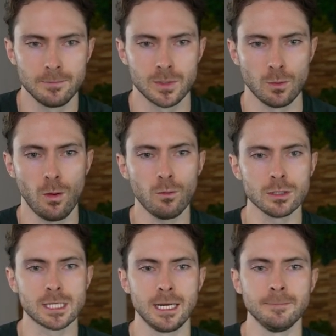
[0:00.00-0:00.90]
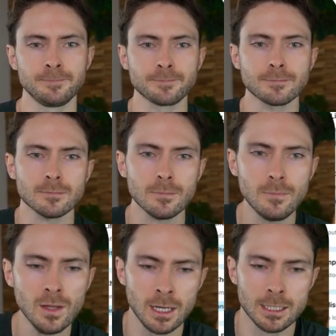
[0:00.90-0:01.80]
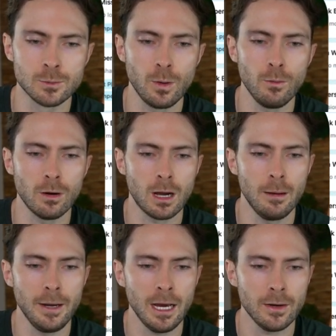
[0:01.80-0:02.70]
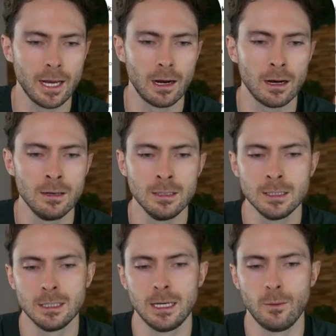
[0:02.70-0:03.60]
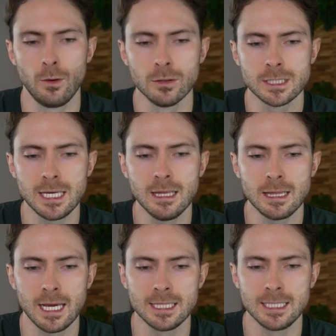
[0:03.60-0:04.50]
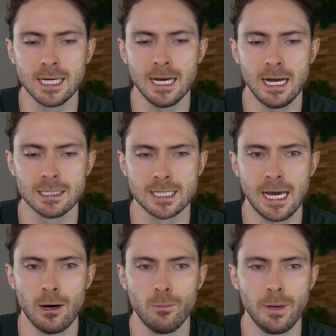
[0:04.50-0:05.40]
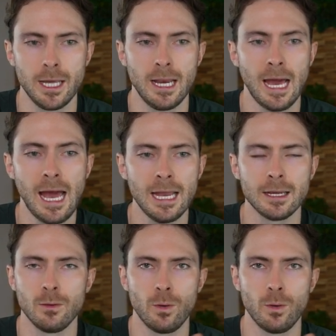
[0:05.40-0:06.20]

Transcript: So what we'll see is we will come down here and see that the idea has now been added.